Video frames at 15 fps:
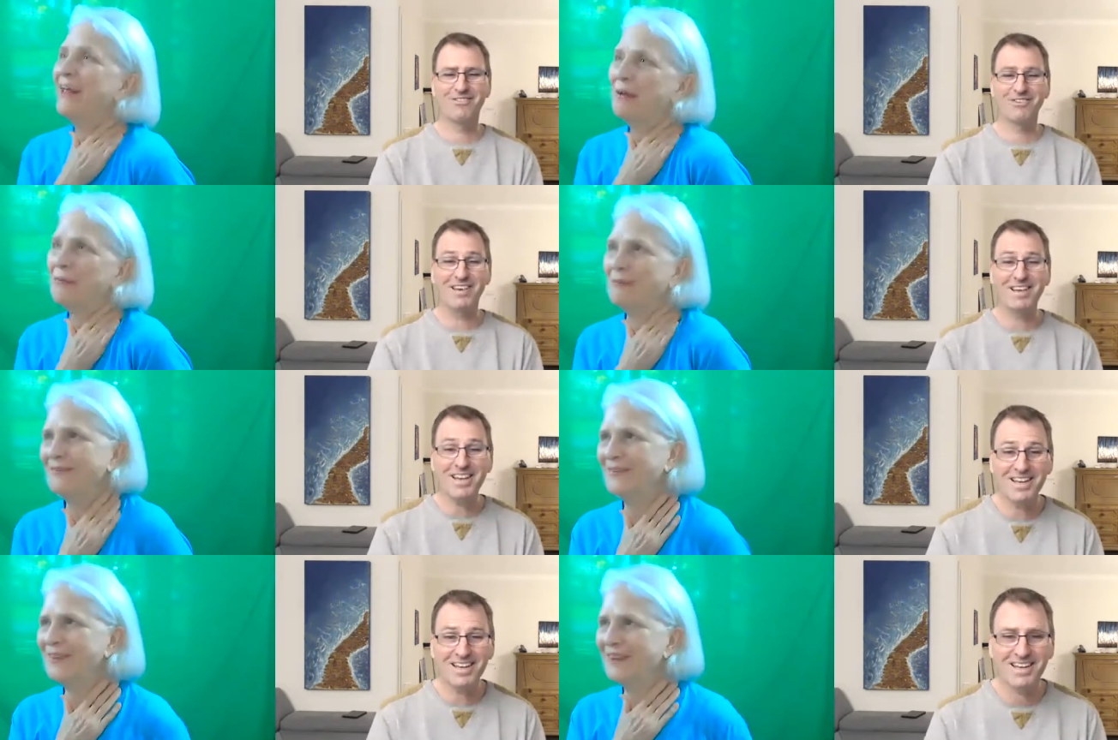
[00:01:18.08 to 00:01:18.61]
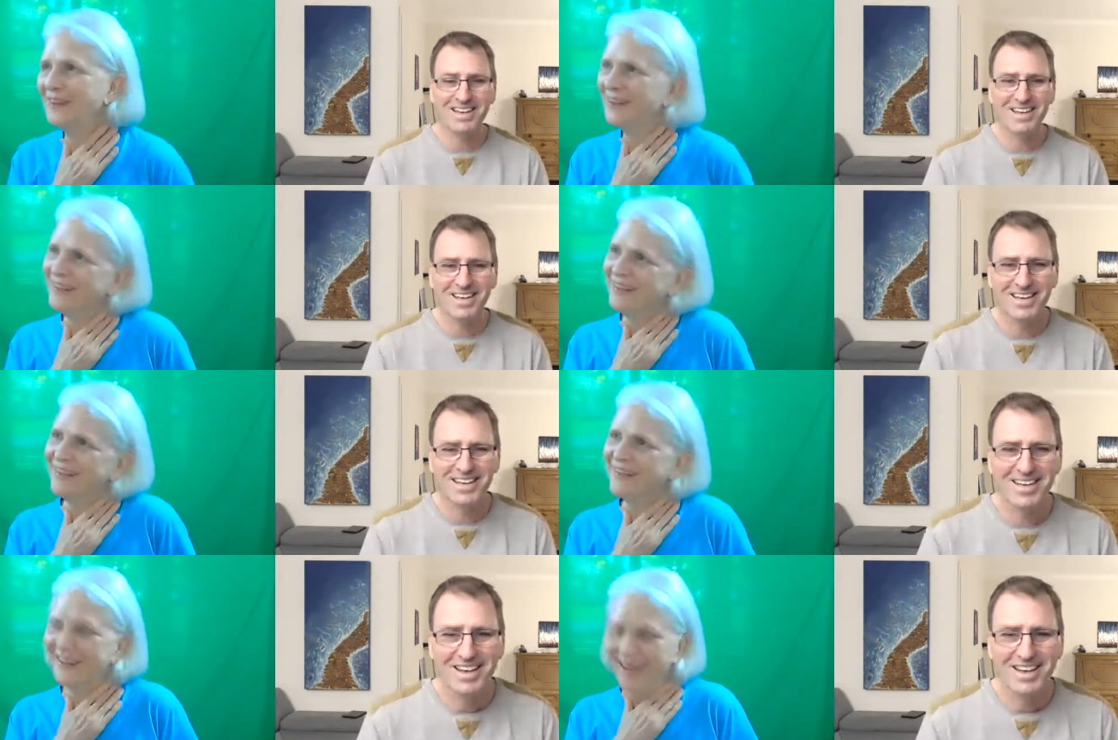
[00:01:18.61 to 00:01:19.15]

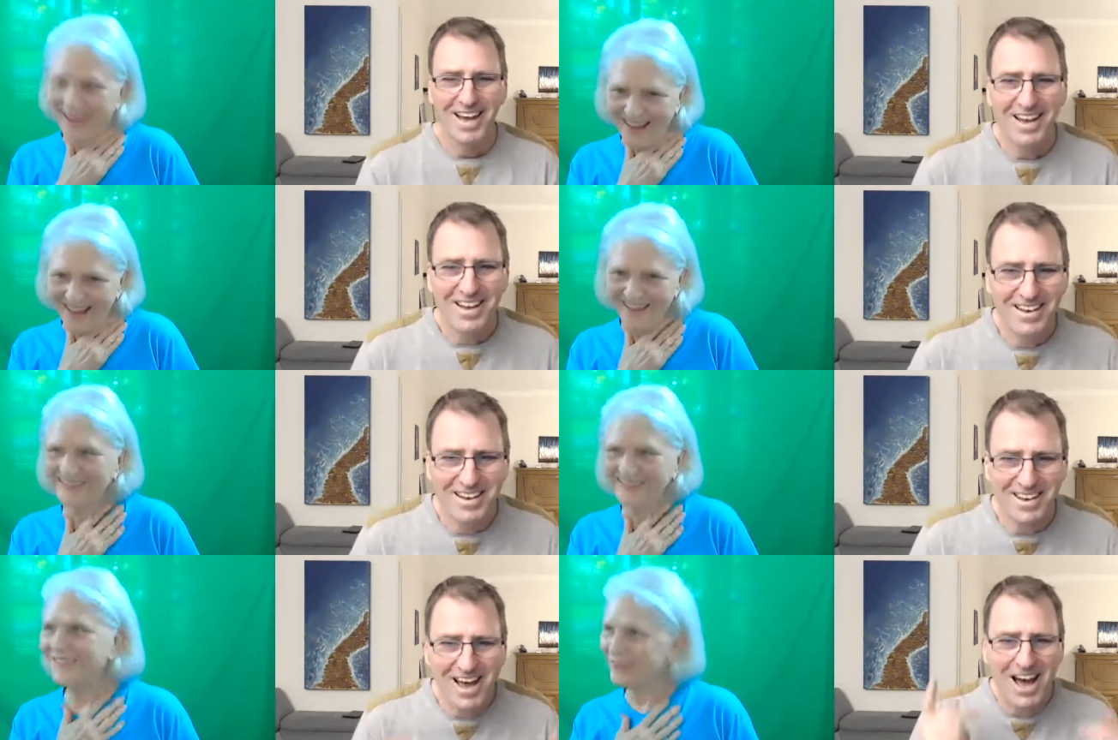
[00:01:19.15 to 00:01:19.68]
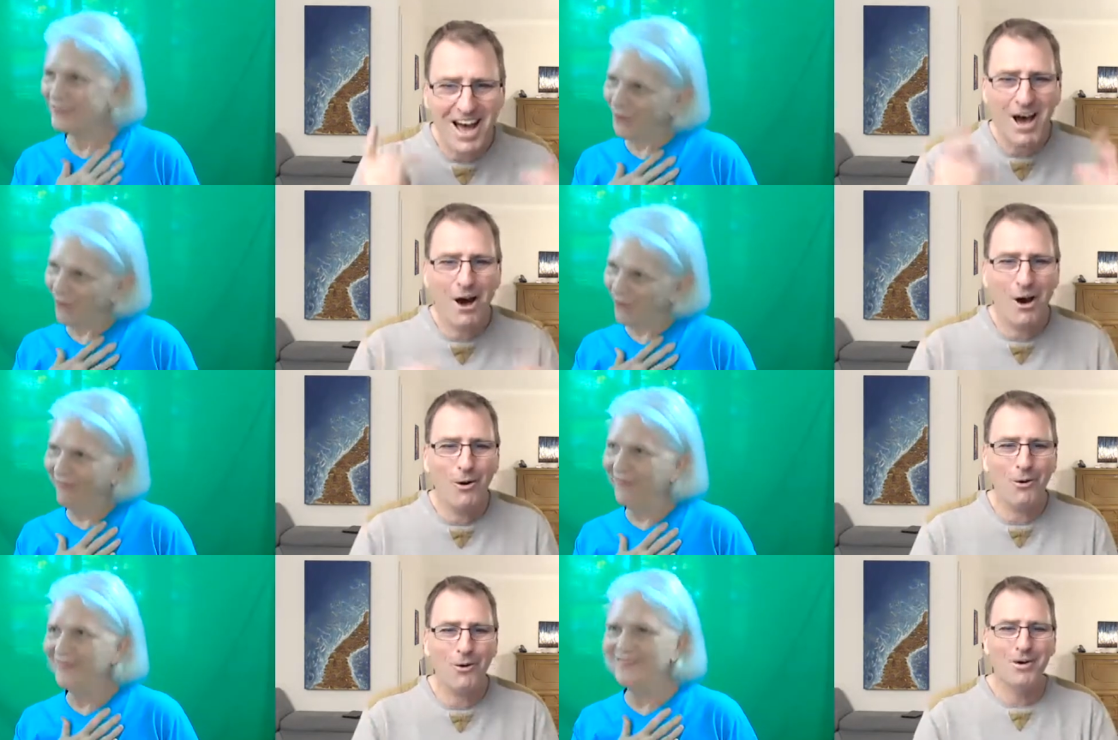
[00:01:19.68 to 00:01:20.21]
Speaker 1: really? Yes.
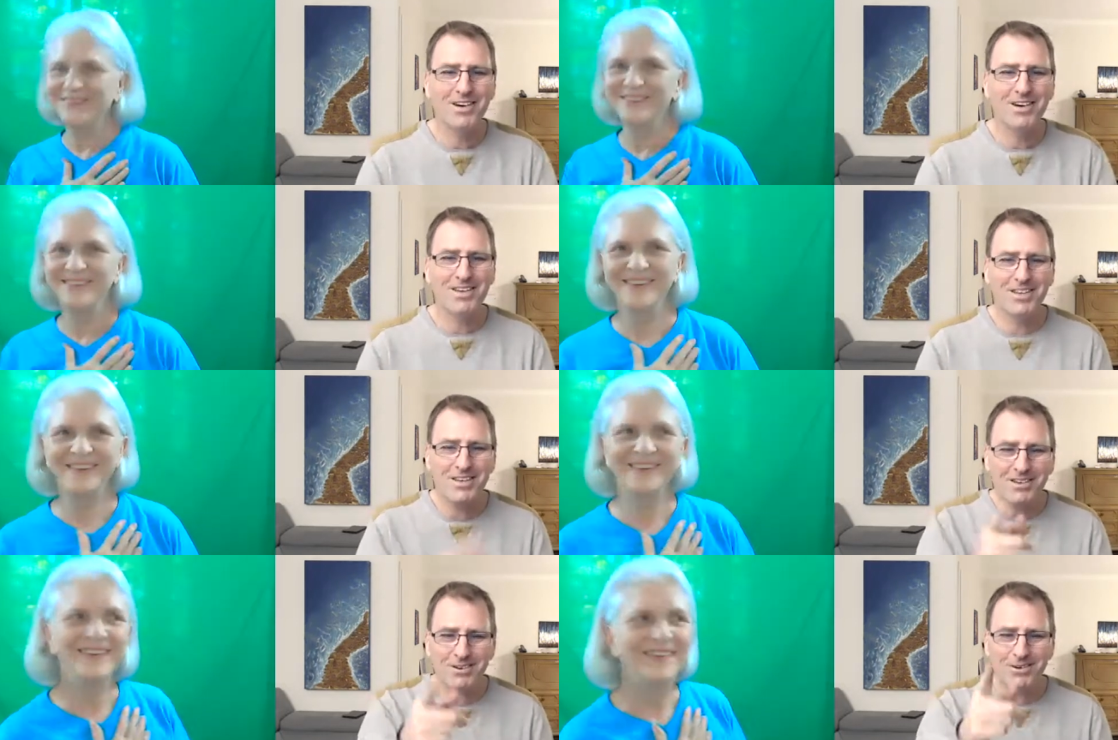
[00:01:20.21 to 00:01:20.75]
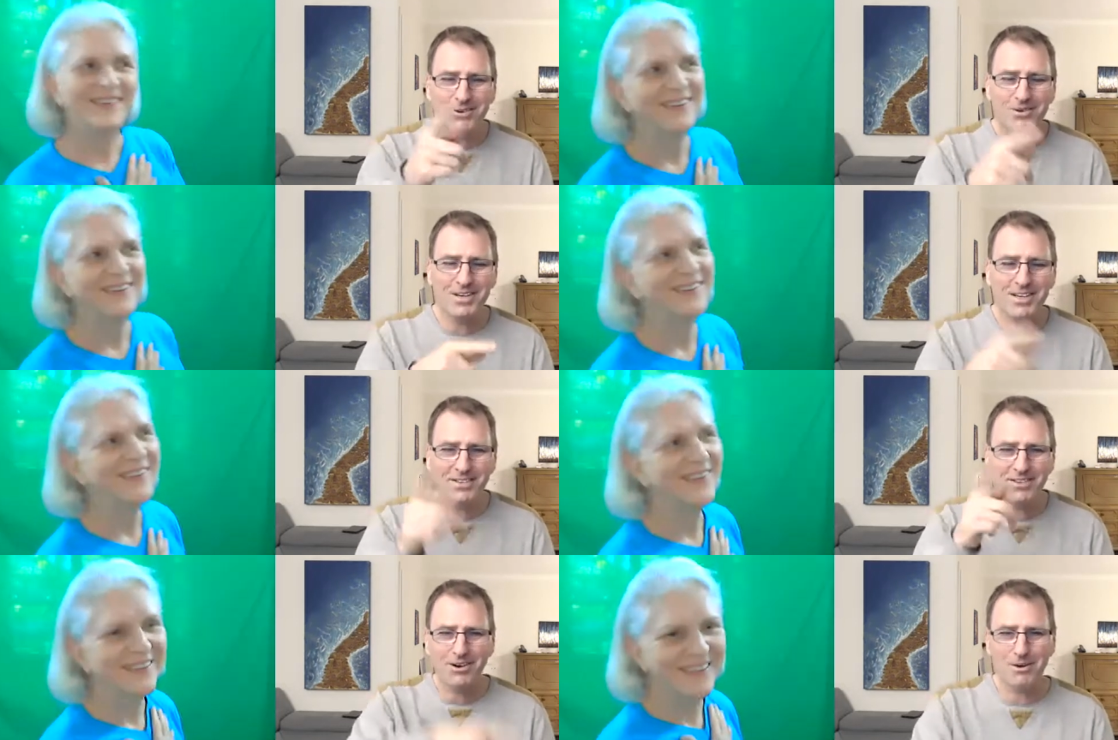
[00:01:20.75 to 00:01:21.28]
Oh,
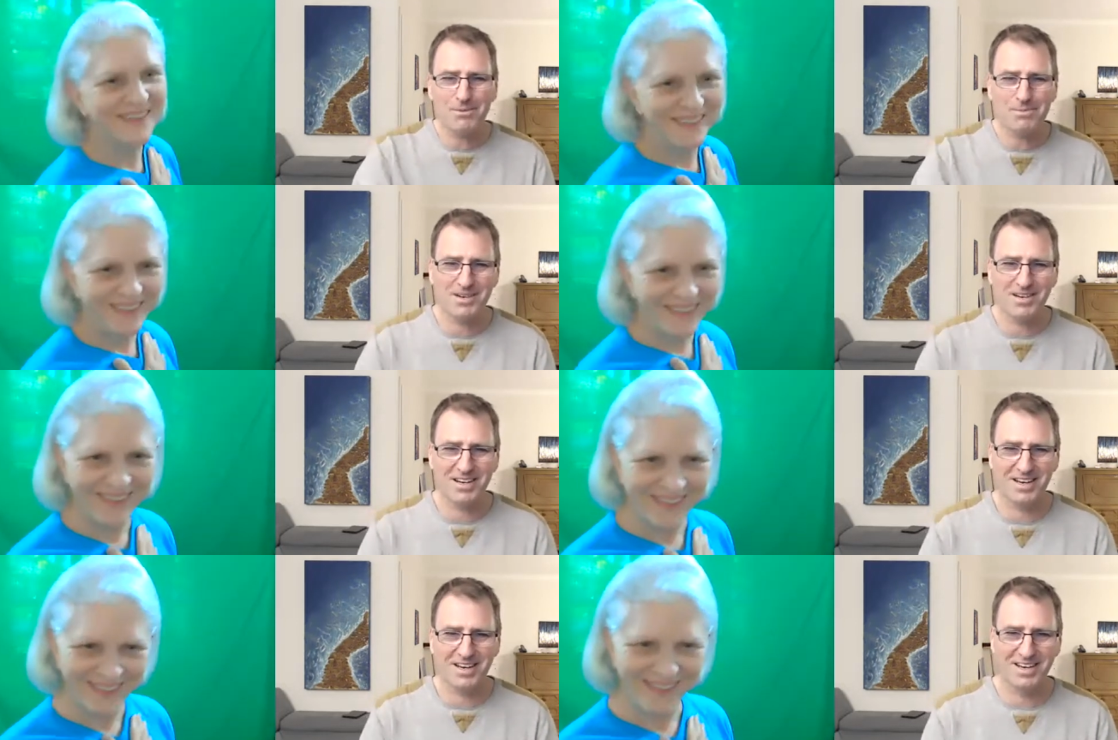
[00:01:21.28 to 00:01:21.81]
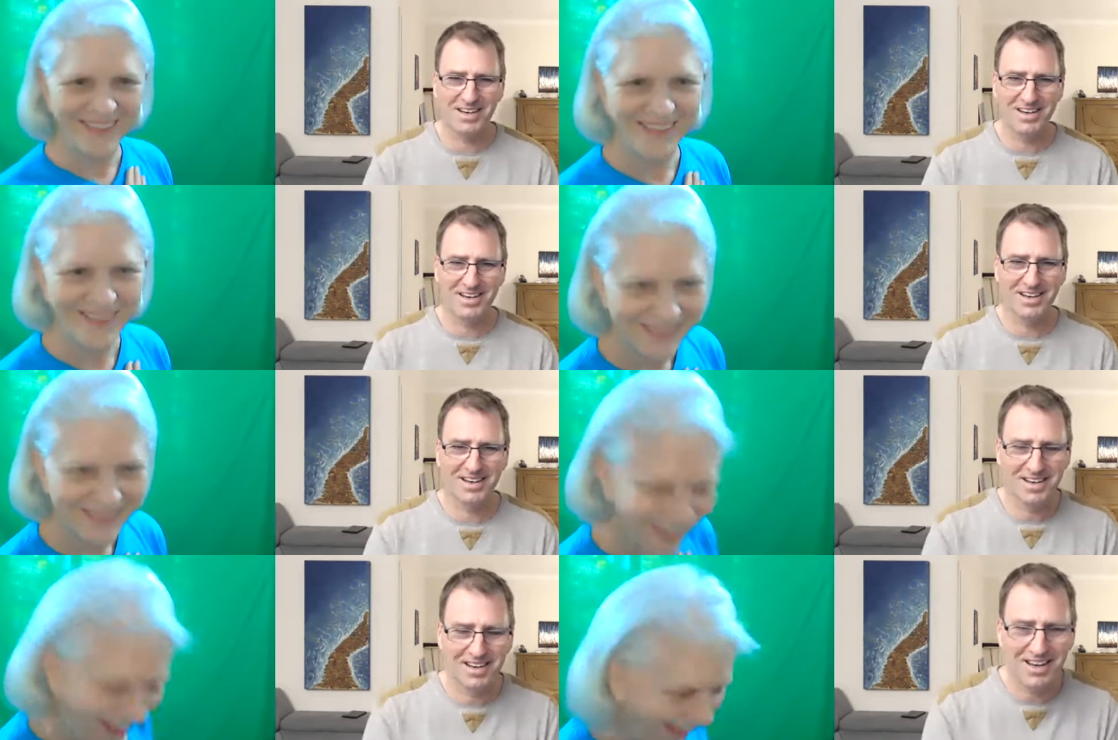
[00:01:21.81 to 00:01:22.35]
you in the opera?
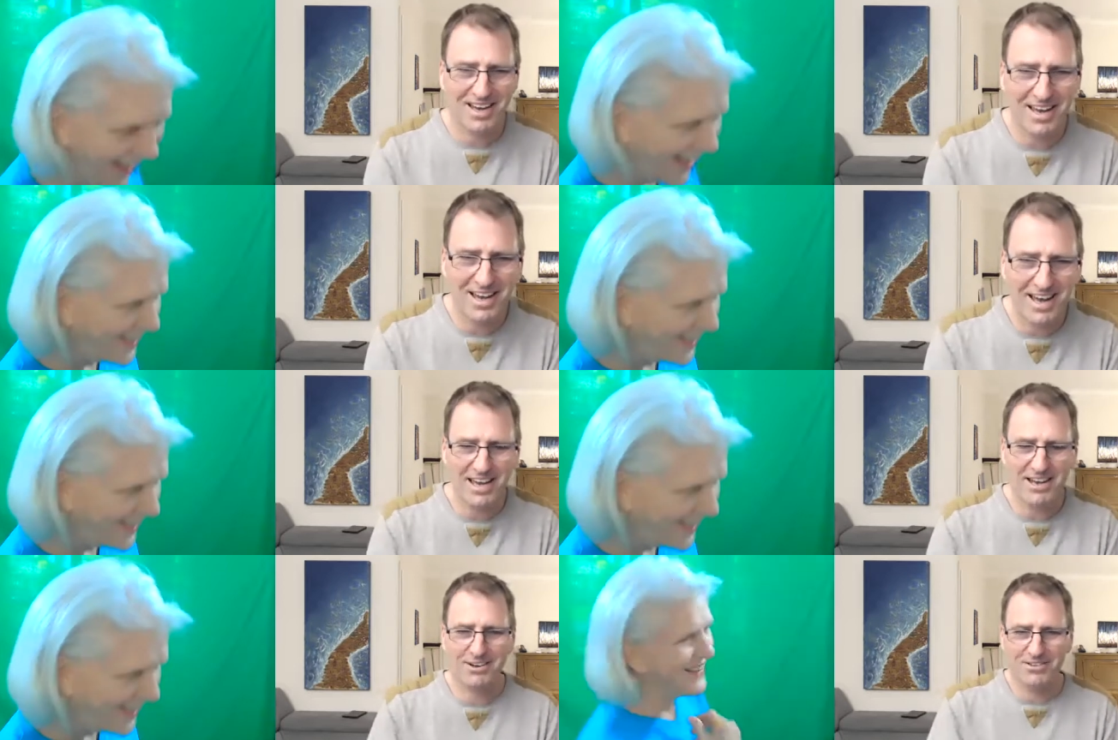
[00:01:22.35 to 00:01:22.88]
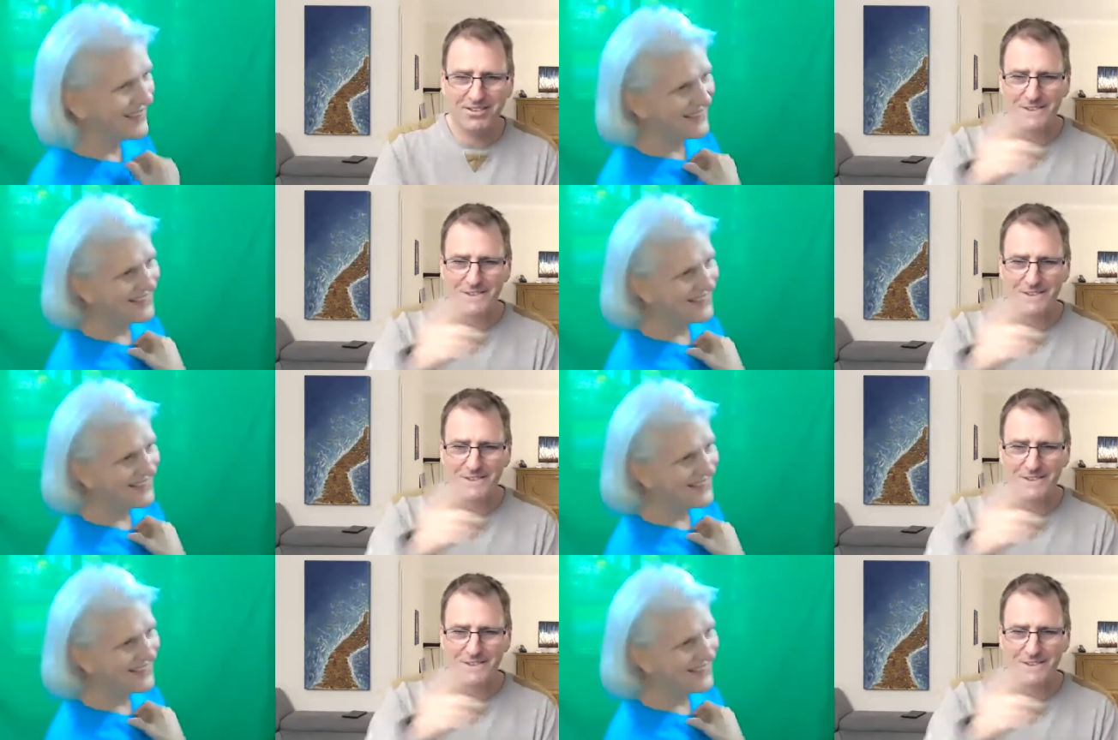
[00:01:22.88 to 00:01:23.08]
Yes. And on